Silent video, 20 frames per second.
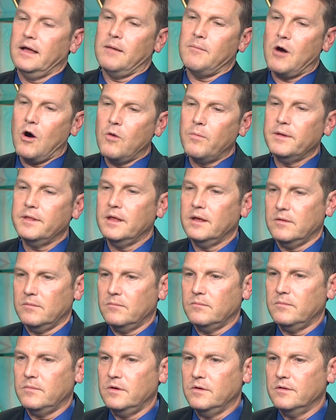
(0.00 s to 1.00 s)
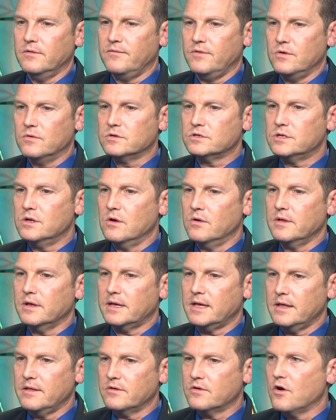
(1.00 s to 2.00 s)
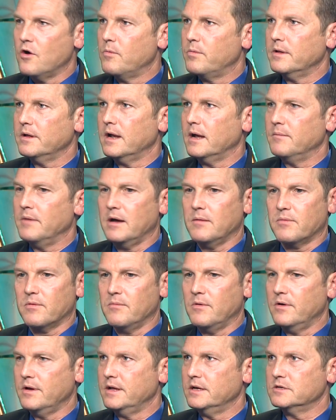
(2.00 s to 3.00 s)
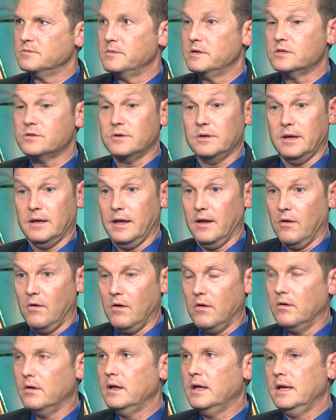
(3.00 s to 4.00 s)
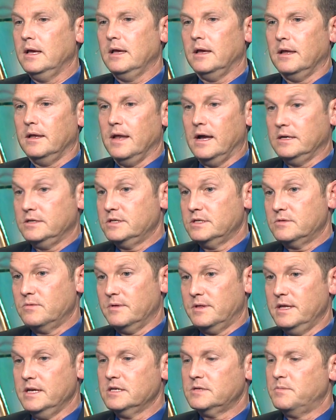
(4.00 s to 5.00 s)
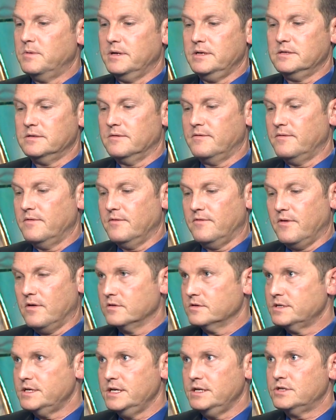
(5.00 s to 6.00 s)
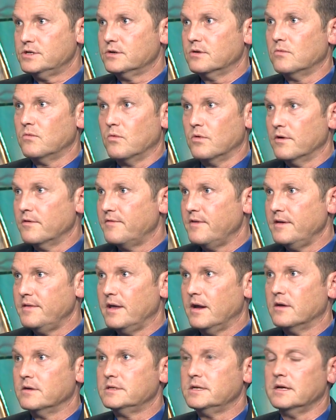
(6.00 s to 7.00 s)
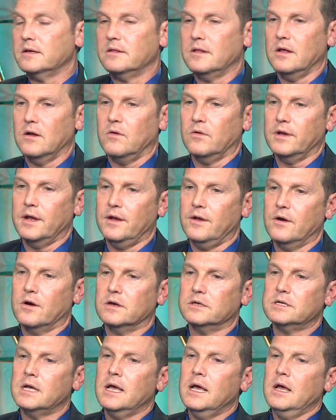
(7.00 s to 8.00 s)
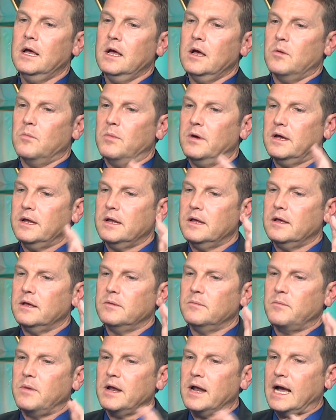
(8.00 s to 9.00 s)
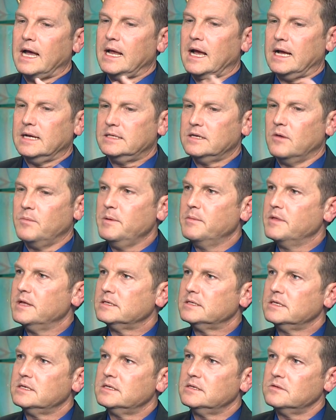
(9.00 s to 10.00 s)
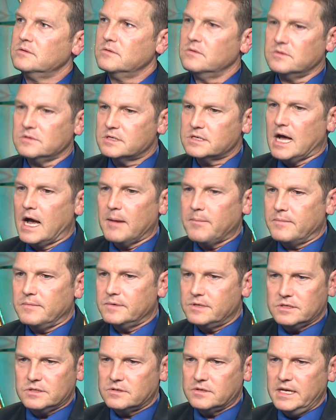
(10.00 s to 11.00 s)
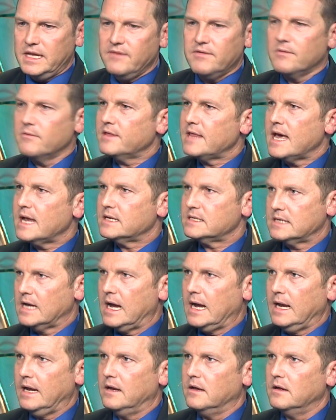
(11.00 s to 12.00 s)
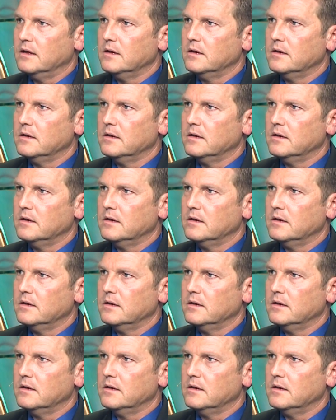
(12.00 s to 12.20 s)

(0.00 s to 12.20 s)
Now, I'm hoping that you know the viewers know that Kenneth Copeland, I'm not promoting his ministry at all. Right. Not just with this, but he's a false teacher, word right. of faith heretic, that whole nine yards. But... But I, I tell people this, this is, stop, just even with that aside.